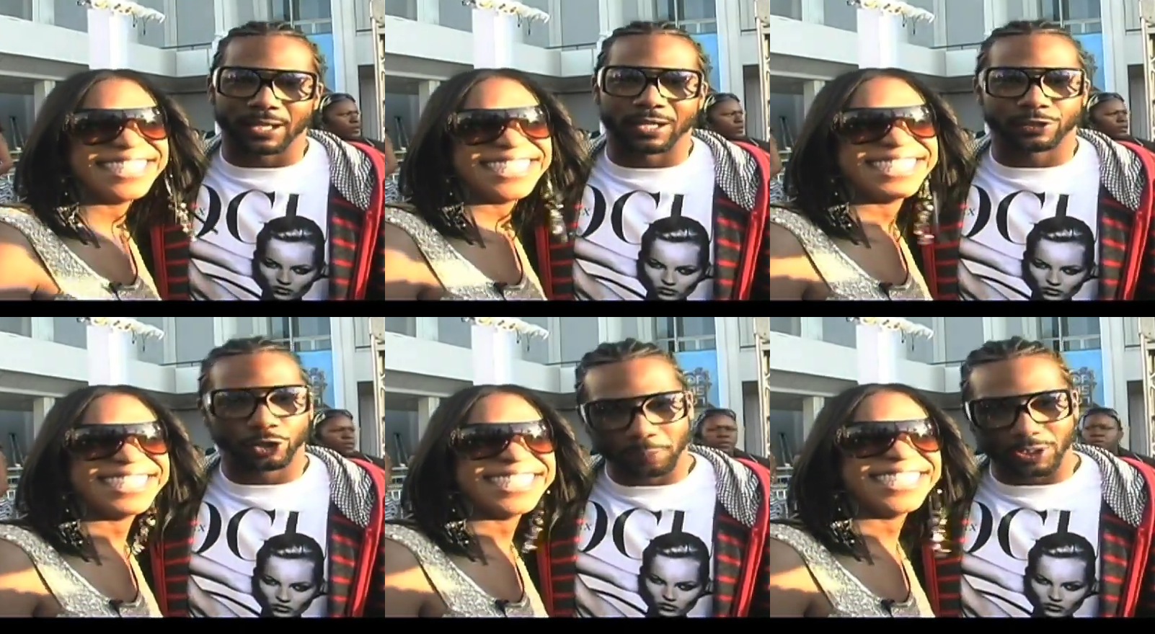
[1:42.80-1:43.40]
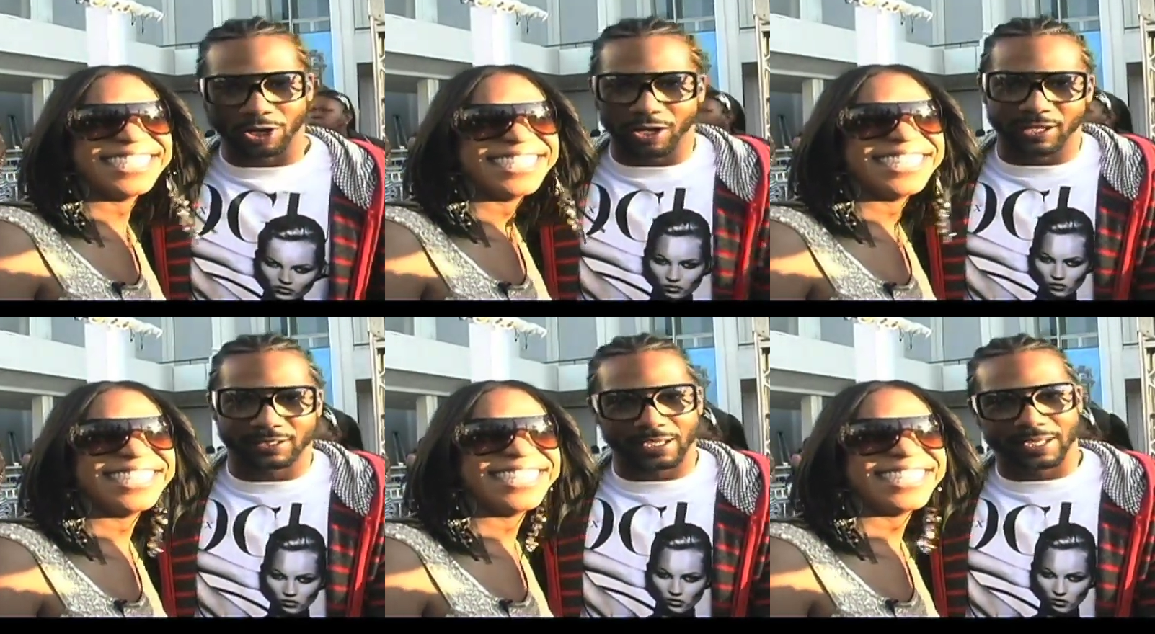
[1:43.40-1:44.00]
Speaker 1: uh,
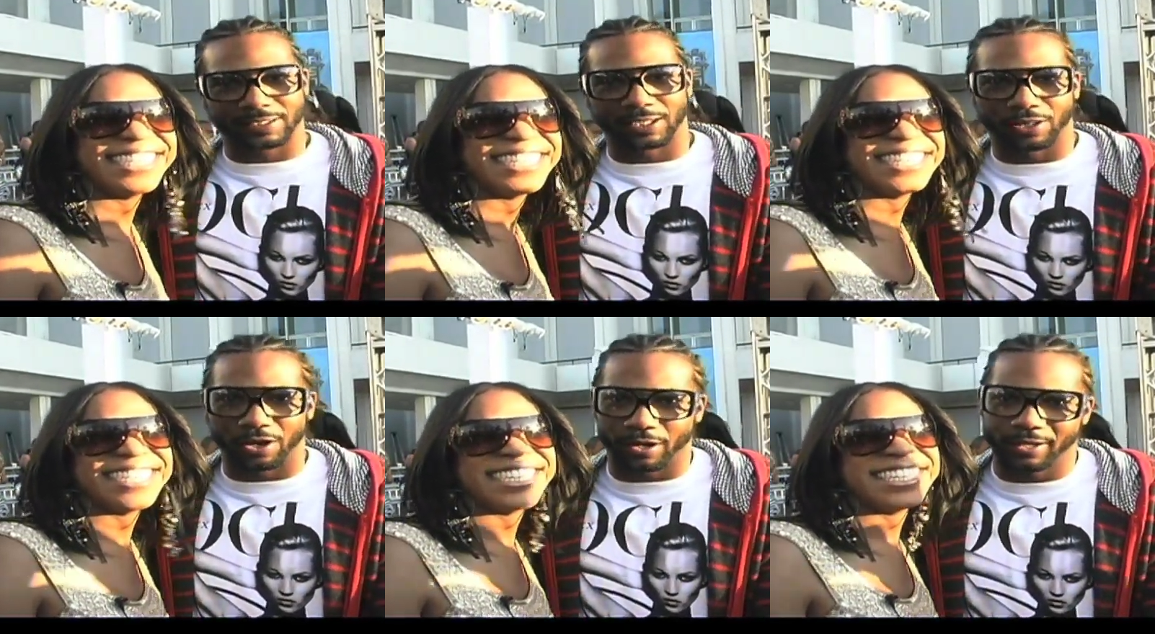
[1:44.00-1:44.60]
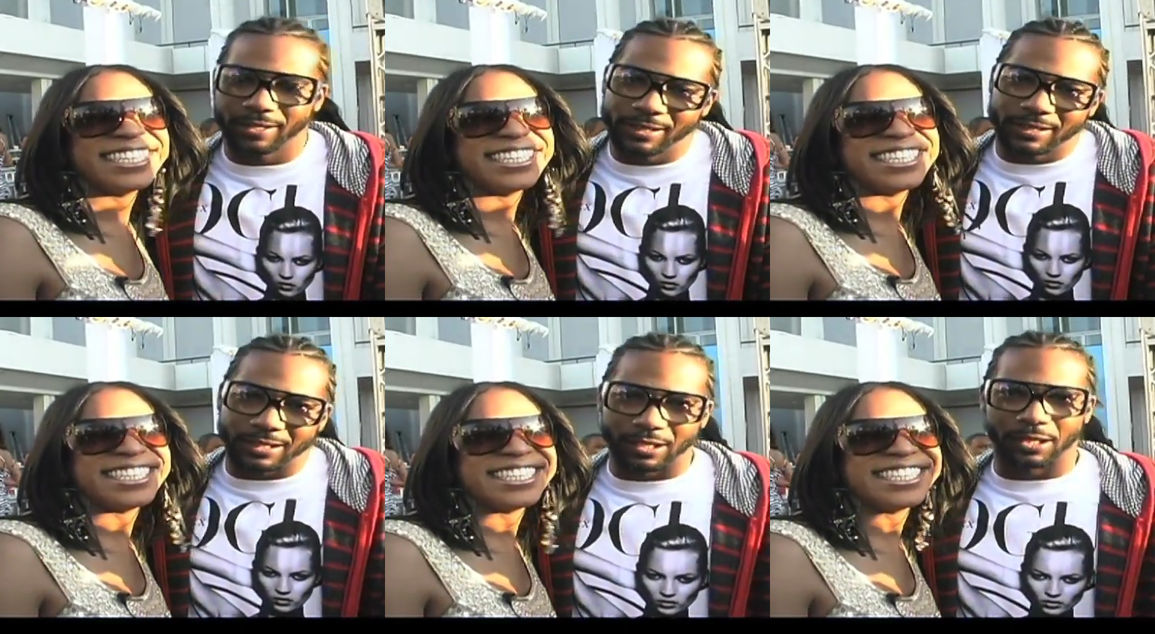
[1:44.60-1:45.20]
supercharged XLR
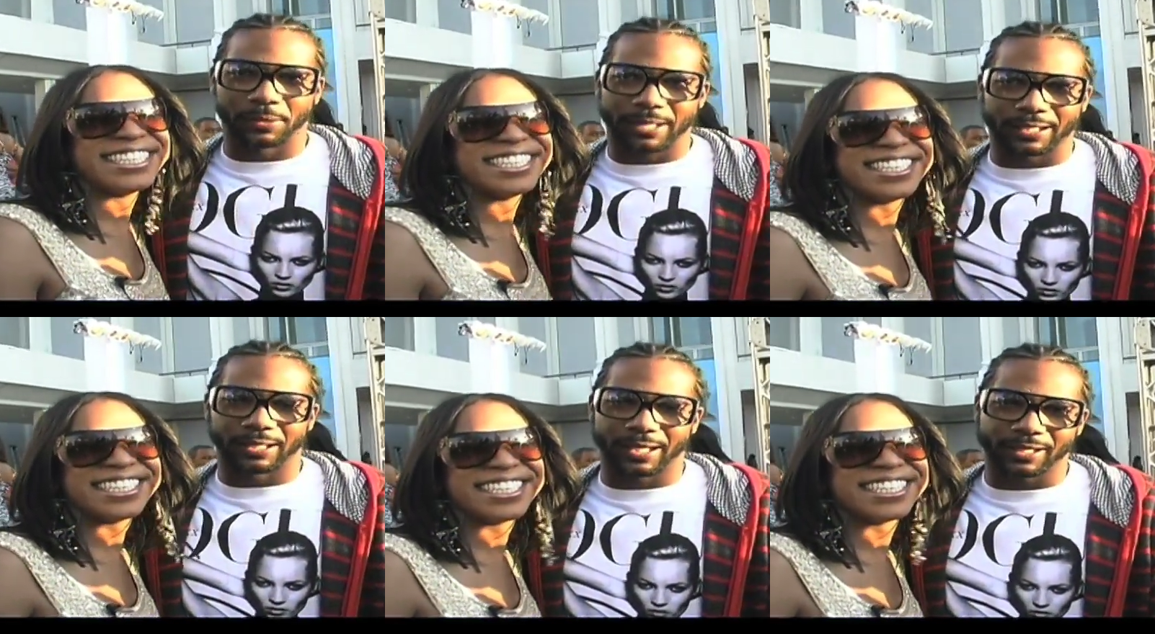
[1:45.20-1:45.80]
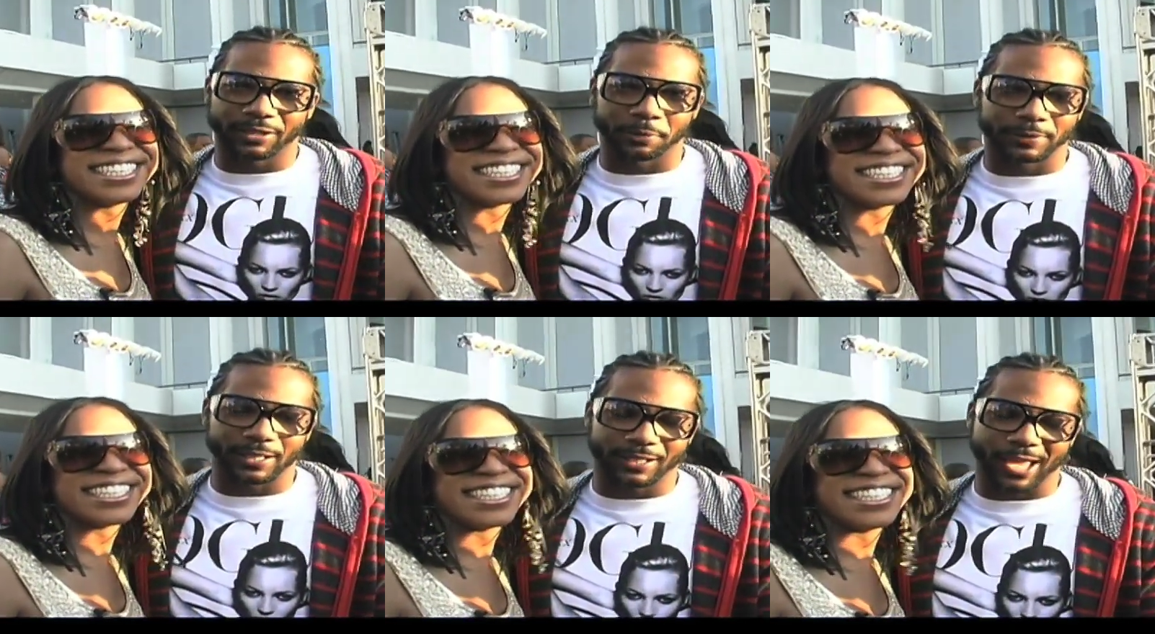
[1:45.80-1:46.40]
um, Cadillac, you know what I'm
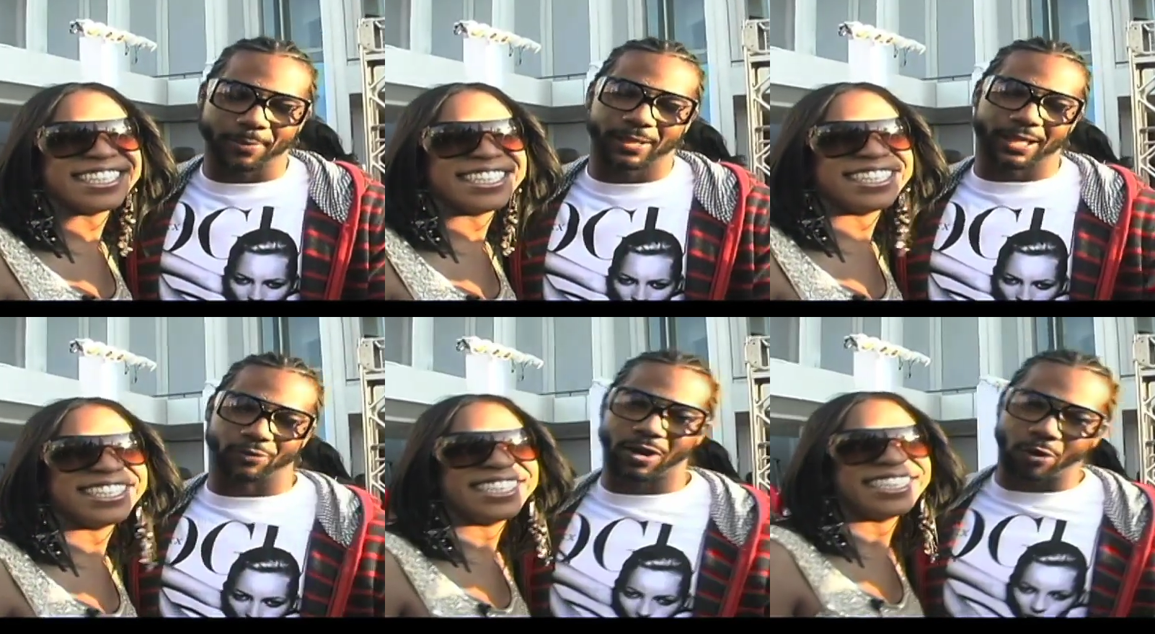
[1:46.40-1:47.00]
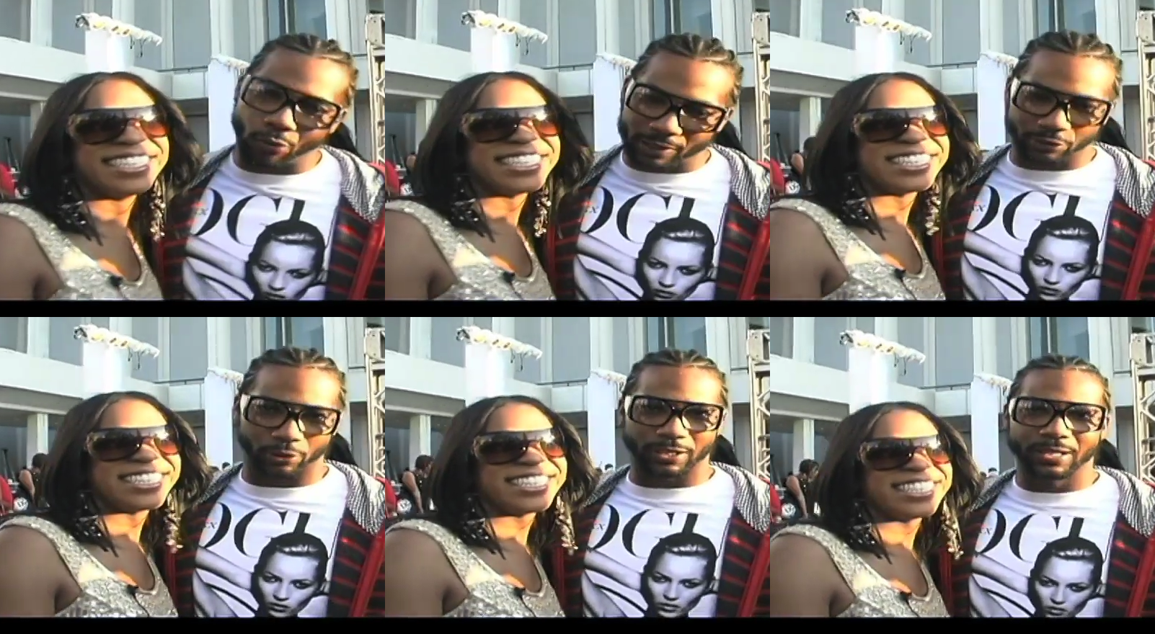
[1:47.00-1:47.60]
saying, it came in like around
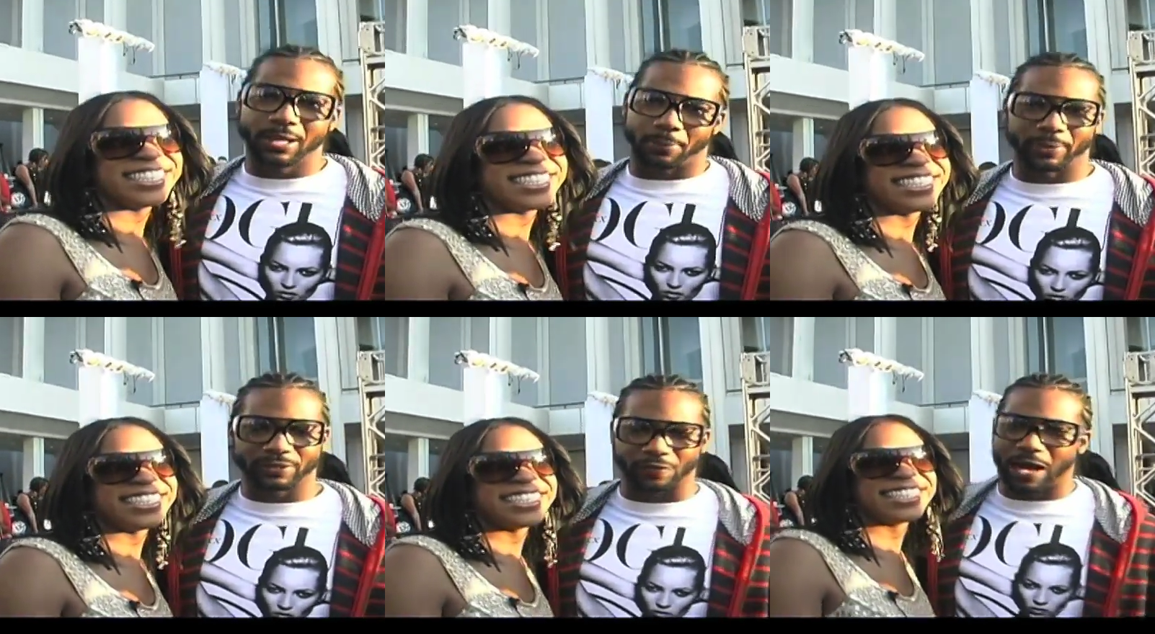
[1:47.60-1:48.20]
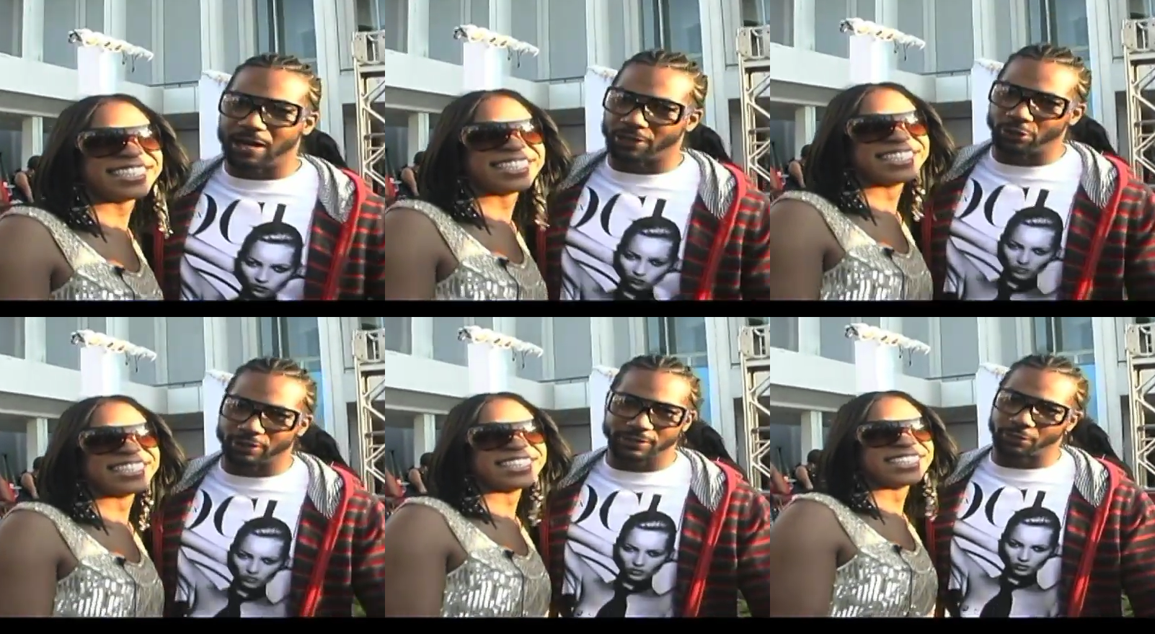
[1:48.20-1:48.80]
120, but it's mm-hmm. 500
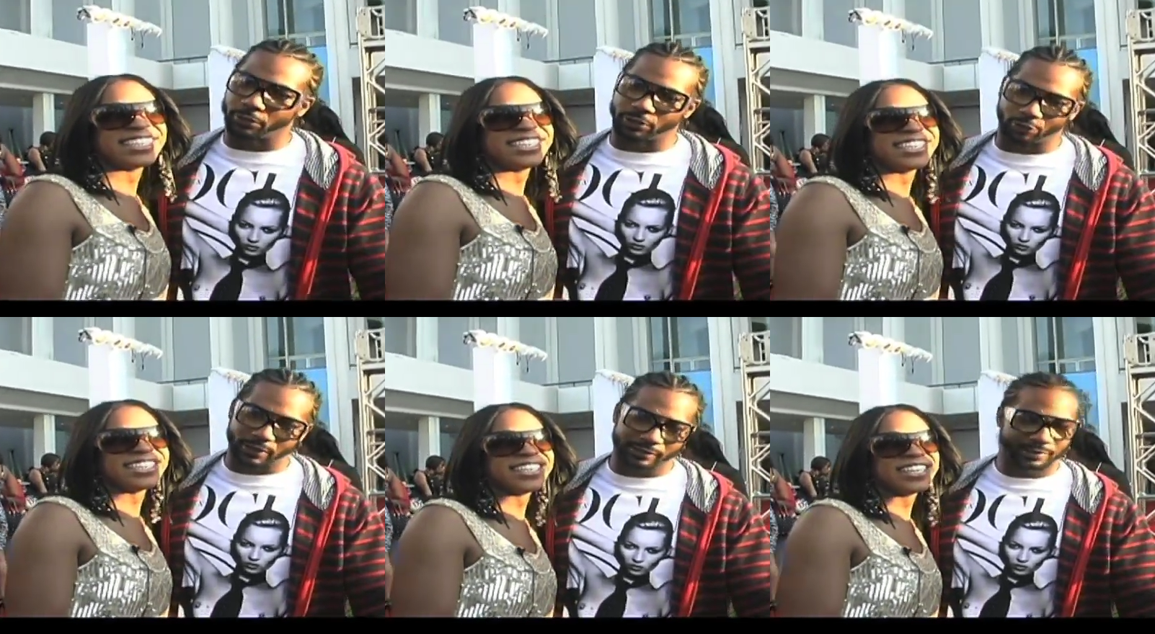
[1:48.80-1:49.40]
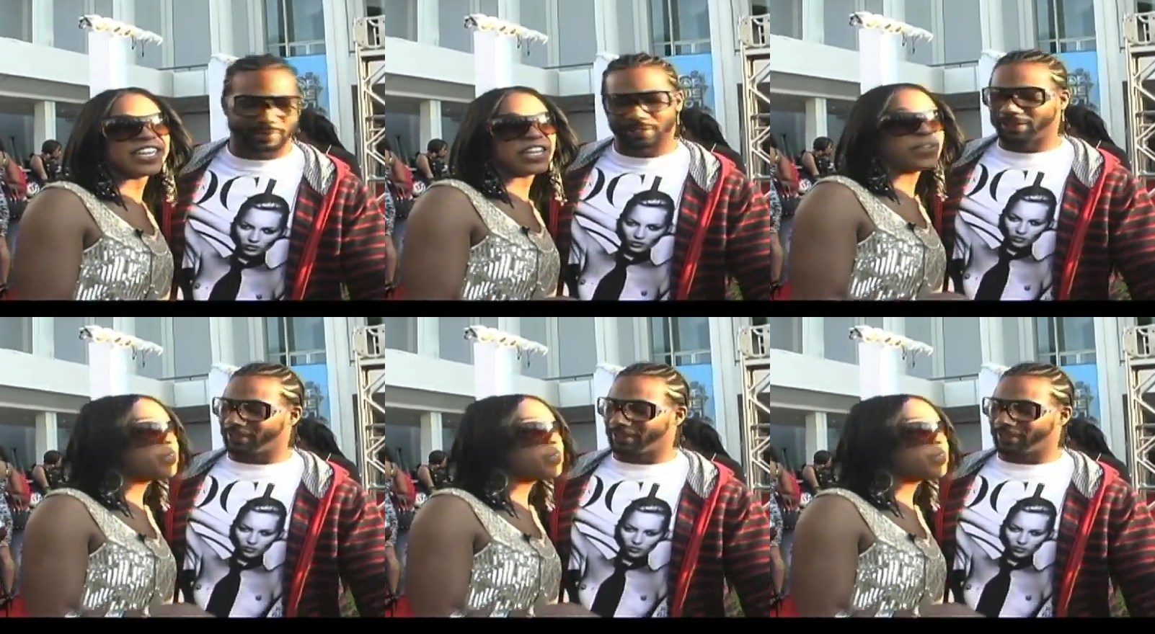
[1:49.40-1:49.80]
horses, I'm ready to race. You know